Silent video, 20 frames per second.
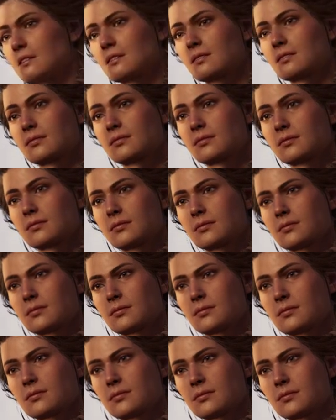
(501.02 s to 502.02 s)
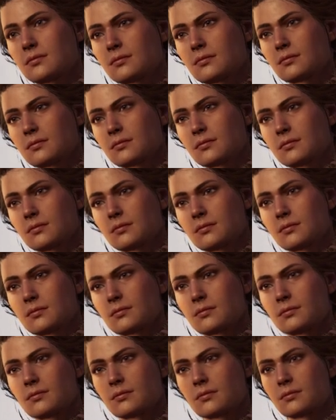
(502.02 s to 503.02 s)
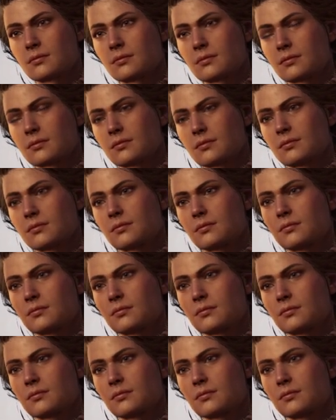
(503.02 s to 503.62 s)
(silence)